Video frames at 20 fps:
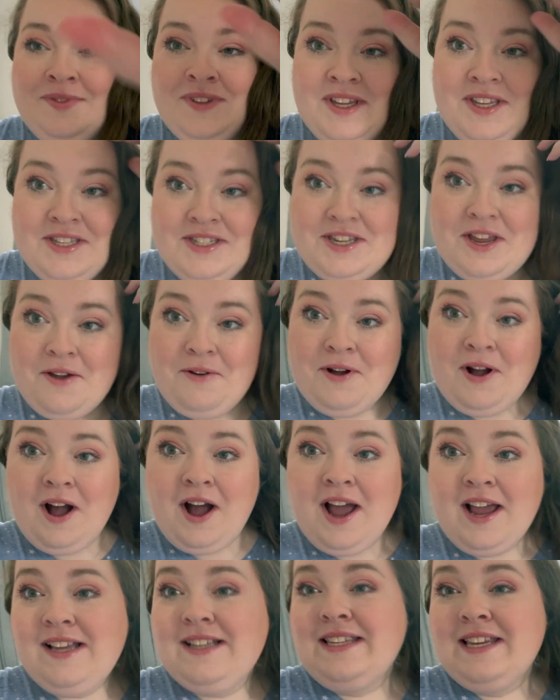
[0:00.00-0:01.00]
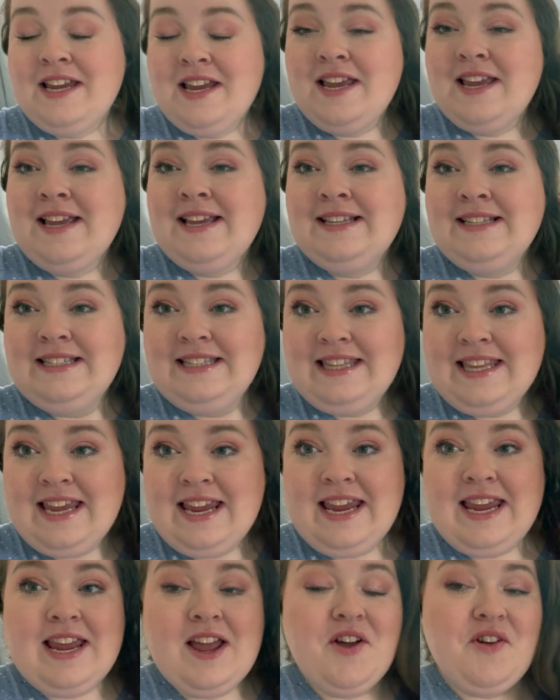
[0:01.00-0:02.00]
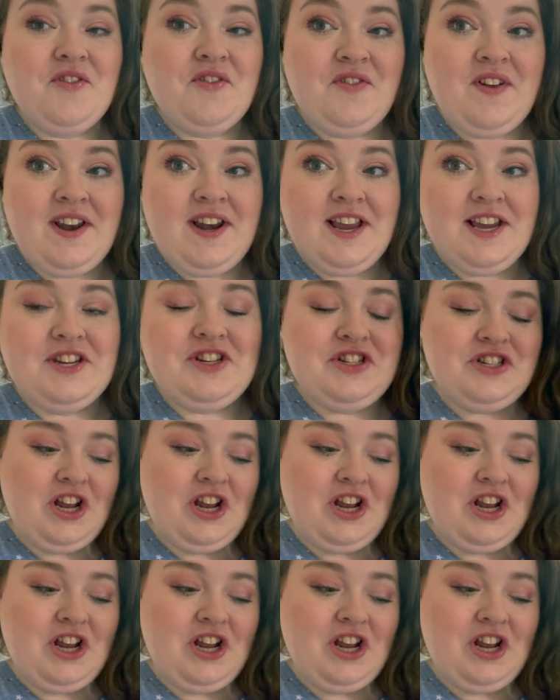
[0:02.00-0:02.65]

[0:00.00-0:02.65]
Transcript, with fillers: So guys, here is the finished